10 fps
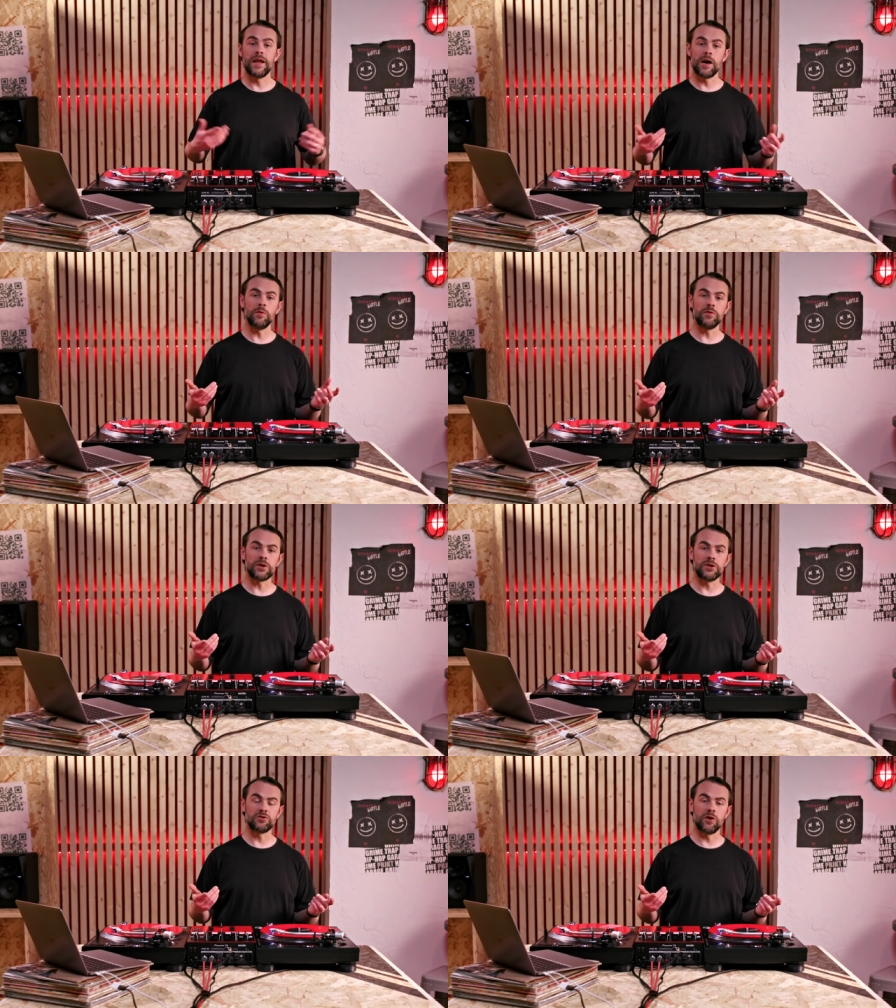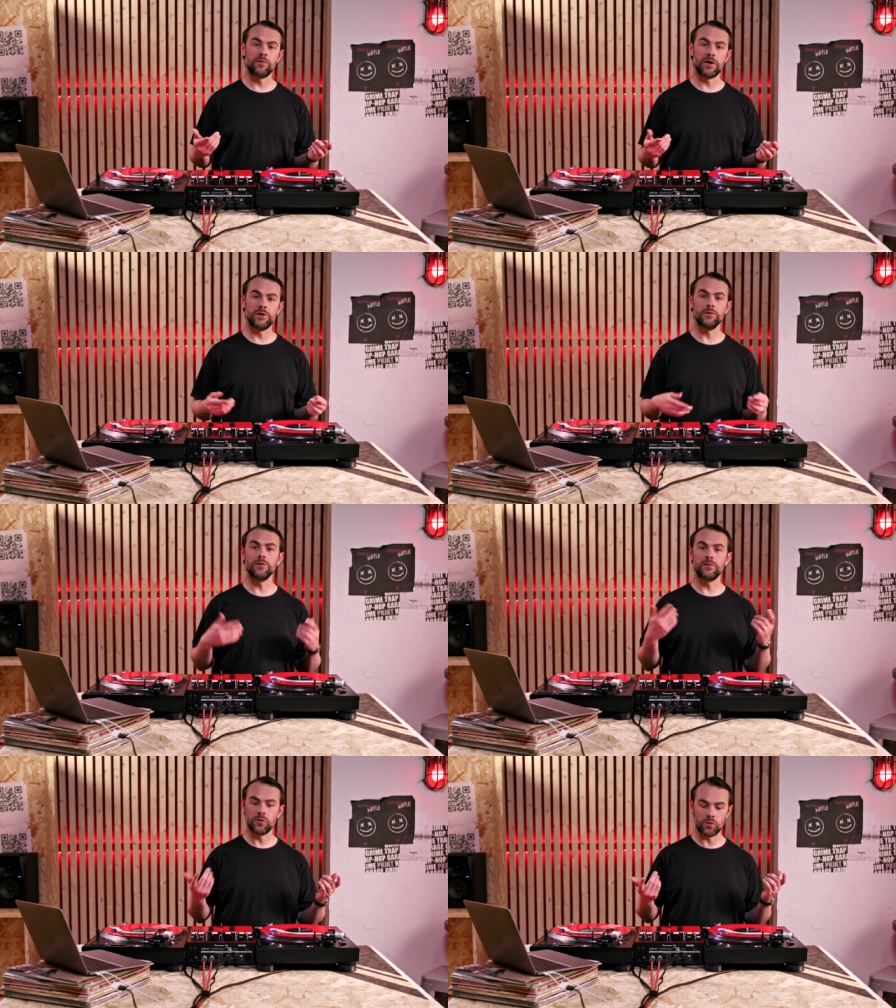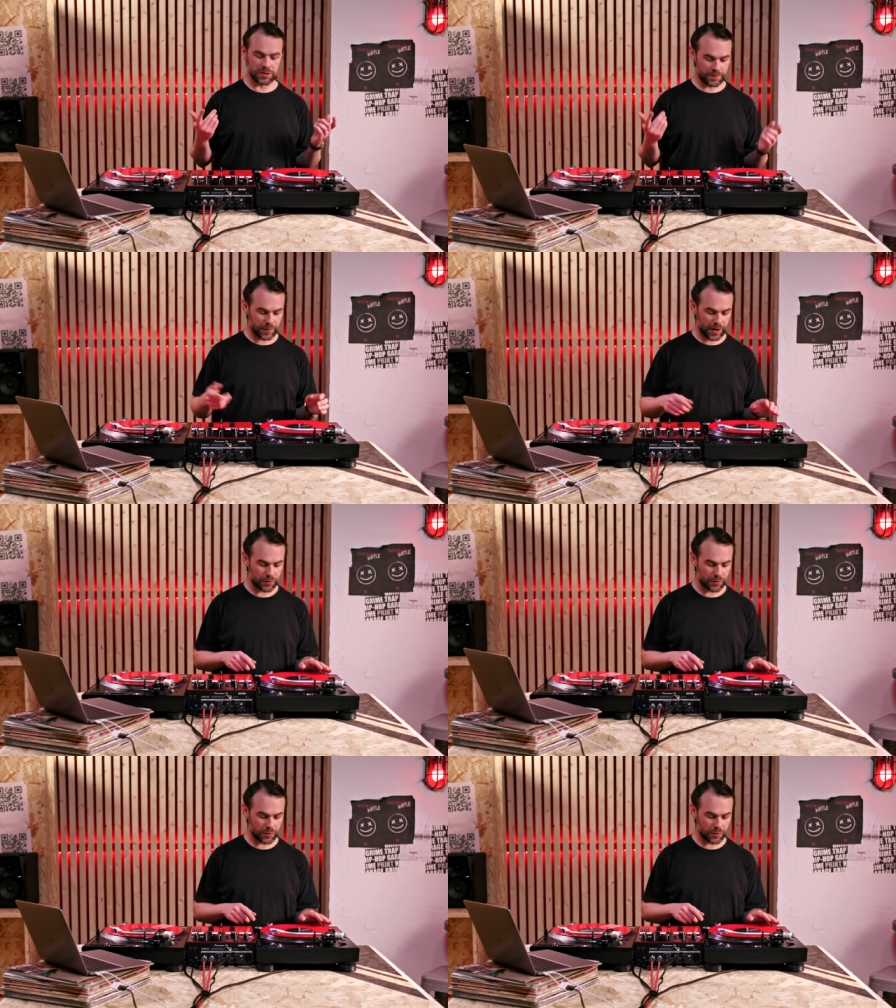Now move the control vinyl forwards and